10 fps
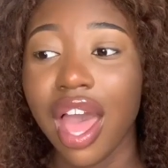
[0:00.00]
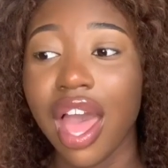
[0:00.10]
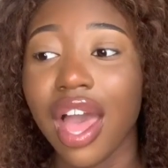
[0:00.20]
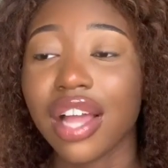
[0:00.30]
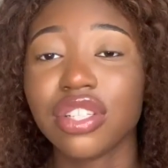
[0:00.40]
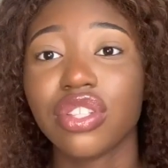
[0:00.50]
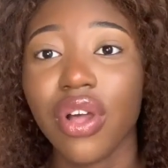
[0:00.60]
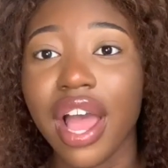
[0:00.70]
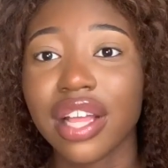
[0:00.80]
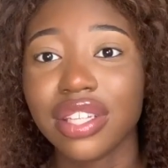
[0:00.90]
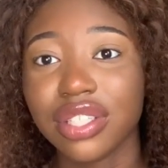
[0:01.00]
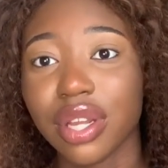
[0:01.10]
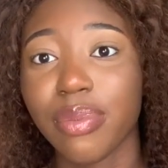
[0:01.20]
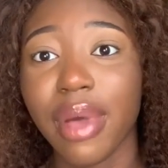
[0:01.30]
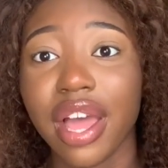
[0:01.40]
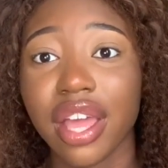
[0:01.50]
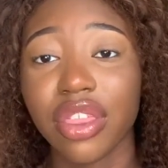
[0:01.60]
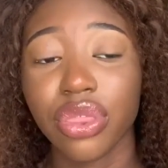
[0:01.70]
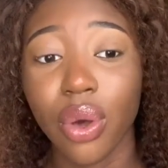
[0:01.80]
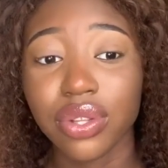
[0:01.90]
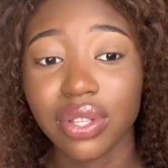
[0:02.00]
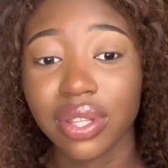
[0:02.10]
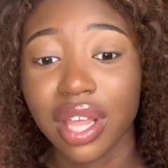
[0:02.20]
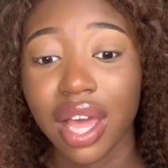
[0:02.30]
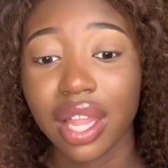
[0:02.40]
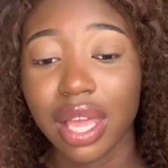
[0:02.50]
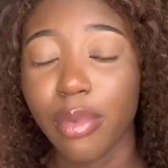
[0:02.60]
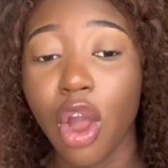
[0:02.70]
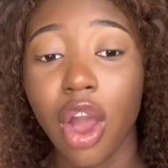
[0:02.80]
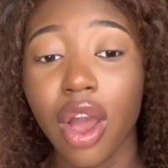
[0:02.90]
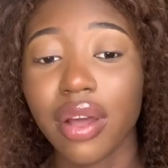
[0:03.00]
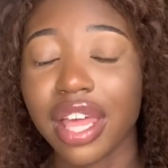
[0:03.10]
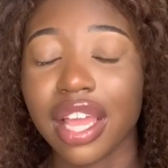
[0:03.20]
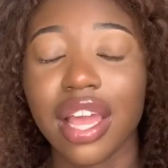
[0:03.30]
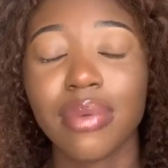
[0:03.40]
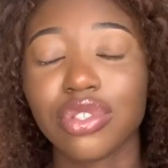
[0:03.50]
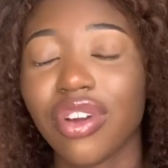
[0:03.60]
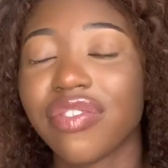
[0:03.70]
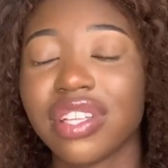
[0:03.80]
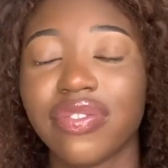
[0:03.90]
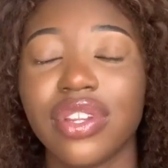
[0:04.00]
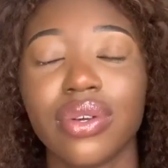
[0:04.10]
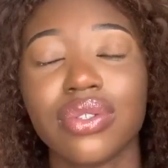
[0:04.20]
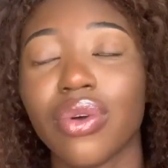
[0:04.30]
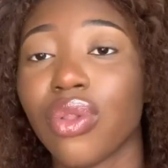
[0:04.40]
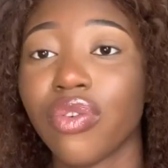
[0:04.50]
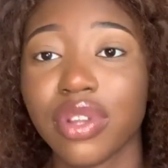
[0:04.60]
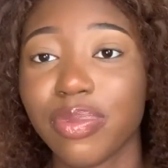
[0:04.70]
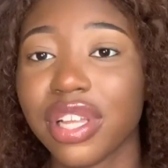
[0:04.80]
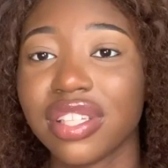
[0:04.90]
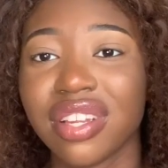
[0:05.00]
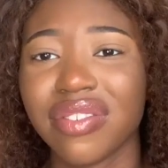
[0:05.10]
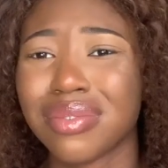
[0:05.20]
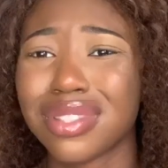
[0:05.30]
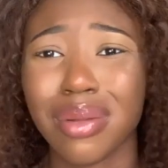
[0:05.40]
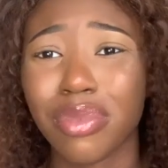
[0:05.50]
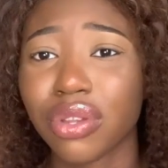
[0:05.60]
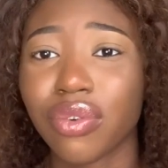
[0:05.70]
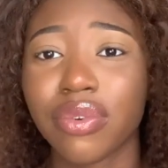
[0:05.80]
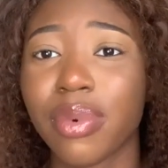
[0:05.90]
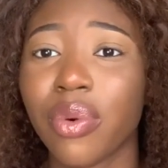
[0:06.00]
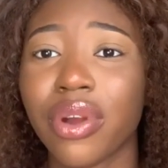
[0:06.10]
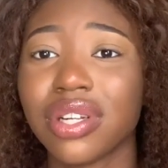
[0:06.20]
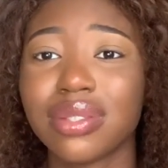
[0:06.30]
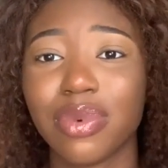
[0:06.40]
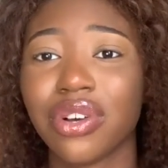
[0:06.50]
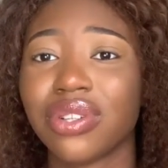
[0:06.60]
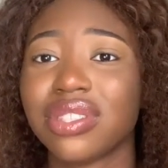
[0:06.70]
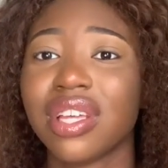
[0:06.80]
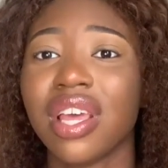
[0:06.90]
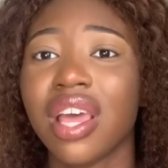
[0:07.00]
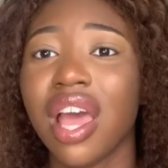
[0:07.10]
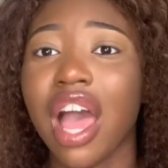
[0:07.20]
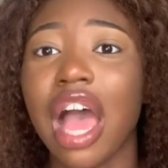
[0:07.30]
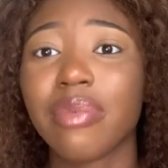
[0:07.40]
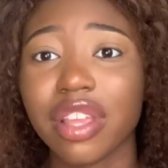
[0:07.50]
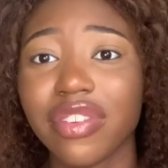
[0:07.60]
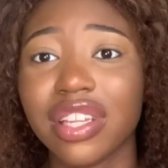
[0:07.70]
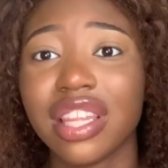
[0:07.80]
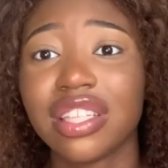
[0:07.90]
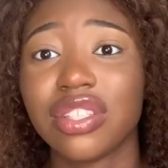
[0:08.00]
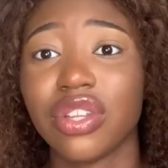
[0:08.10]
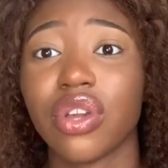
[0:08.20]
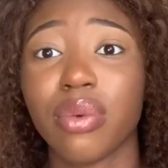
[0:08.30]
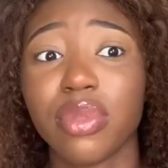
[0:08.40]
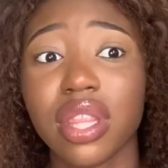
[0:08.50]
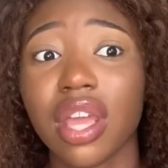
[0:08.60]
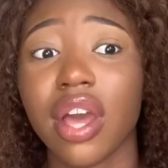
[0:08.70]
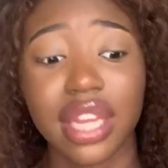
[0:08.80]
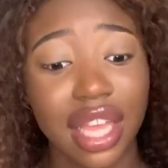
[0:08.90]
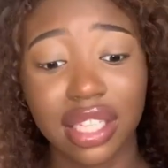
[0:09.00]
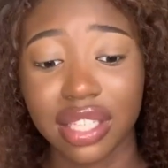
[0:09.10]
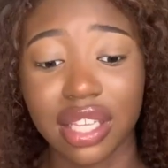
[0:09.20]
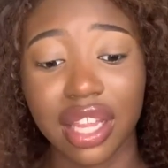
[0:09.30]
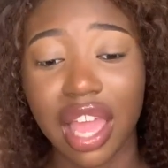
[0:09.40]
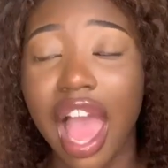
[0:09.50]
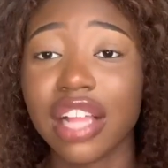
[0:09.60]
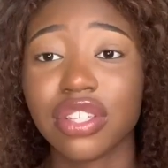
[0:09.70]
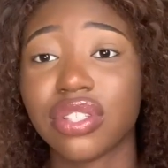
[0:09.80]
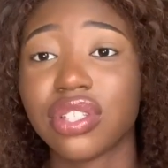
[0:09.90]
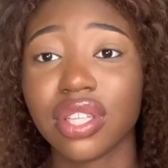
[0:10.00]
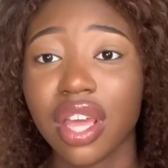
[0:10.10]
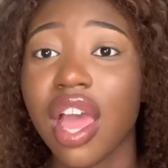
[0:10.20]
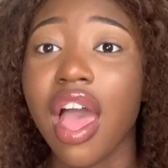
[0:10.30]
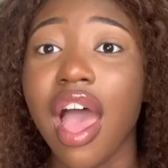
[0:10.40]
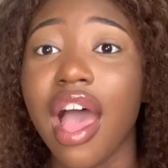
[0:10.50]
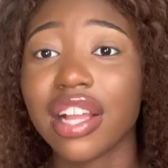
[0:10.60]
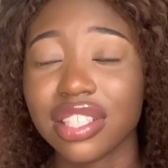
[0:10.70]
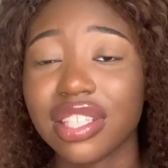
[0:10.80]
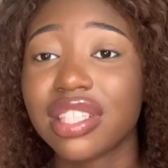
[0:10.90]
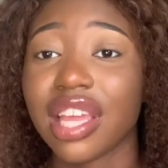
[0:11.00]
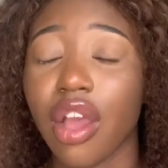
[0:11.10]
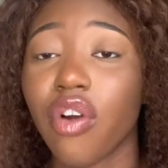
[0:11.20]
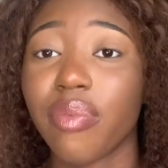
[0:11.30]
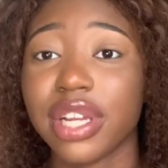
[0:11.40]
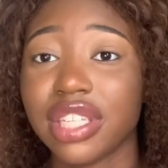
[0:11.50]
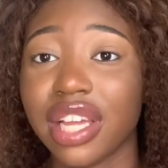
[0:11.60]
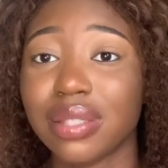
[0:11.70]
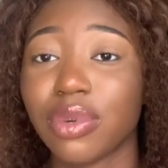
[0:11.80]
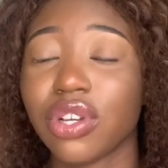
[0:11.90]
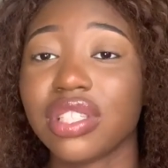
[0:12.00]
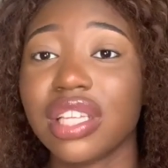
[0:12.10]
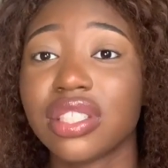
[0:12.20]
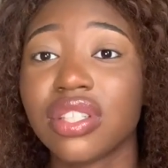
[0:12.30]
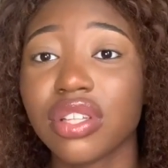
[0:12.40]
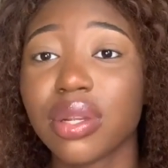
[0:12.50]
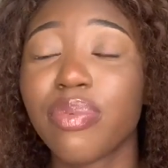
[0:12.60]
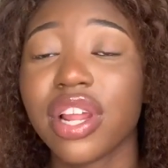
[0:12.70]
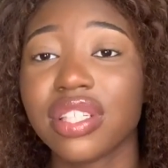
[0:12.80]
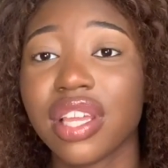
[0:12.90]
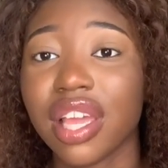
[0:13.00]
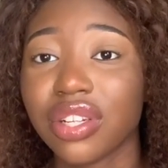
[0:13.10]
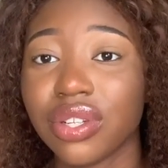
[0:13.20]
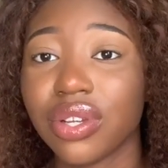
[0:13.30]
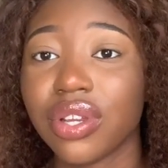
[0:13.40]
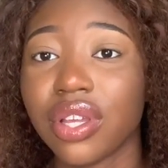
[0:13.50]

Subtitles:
I just thought I had to share my thoughts on that. I'm sorry if this video is all over the place and if I'm stumbling over my words because I'm giving this to you completely unedited. I just need to get off my chest because it's such a pressing issue.